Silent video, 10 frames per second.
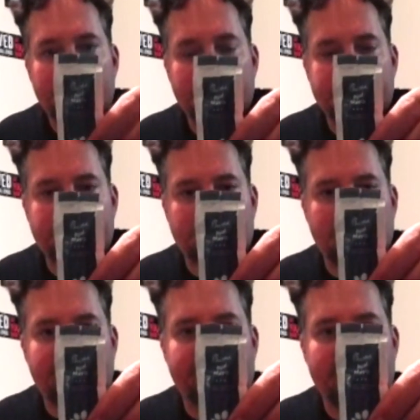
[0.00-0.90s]
That's
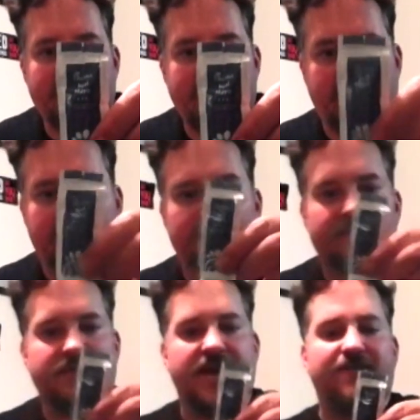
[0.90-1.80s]
Chick-Fil-A.
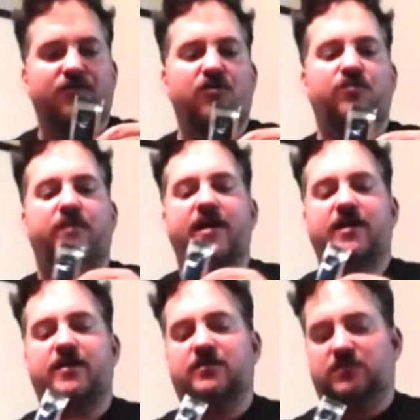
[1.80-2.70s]
They have their own
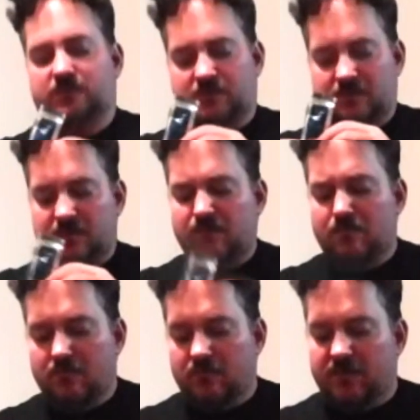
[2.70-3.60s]
mayonnaise.
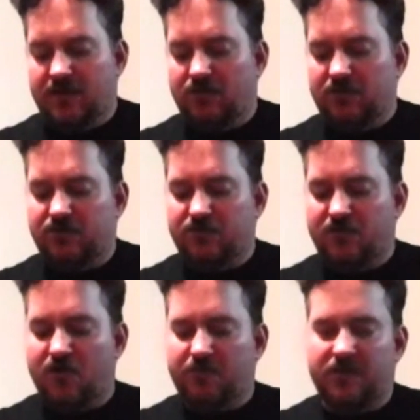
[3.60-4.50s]
They don't do
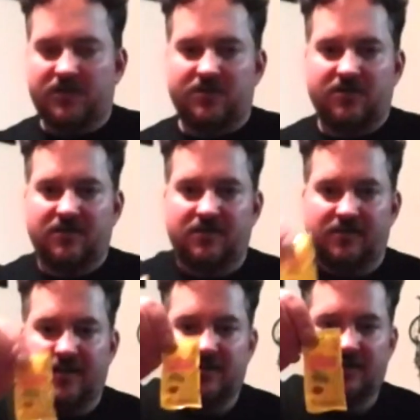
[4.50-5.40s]
their own mustard.
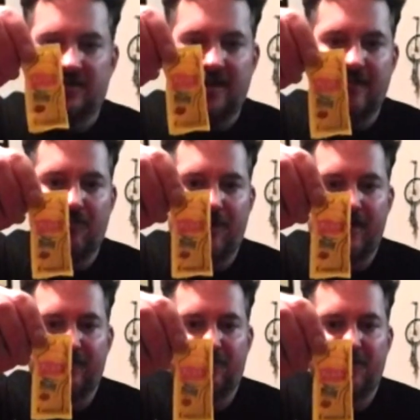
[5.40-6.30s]
That's a name
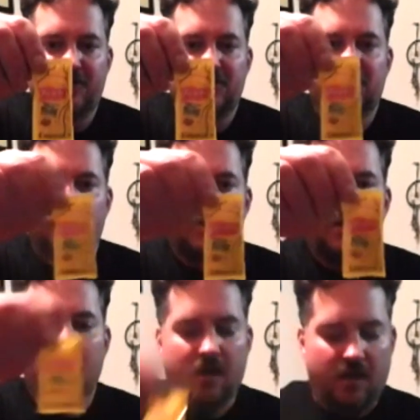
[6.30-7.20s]
brand, French's.
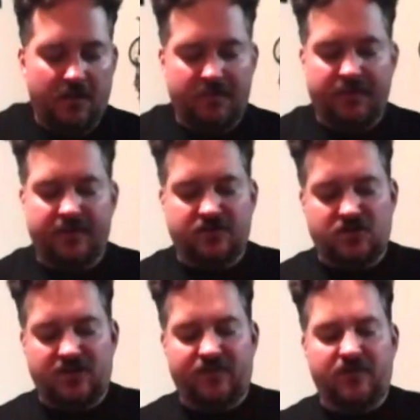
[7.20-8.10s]
But
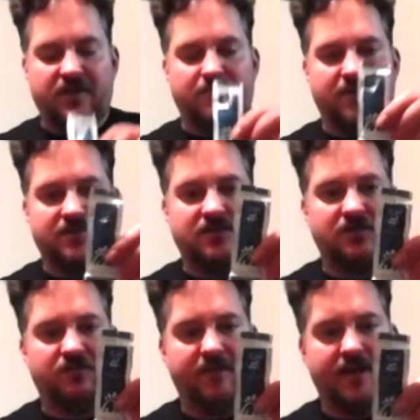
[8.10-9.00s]
Chick-Fil-A makes its
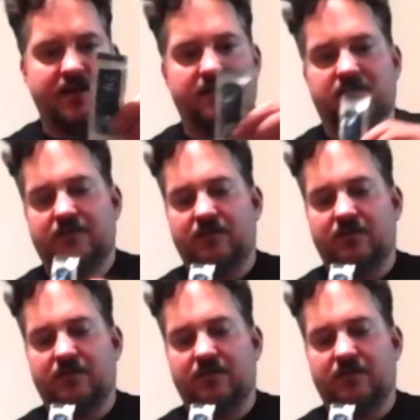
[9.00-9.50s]
own mayonnaise.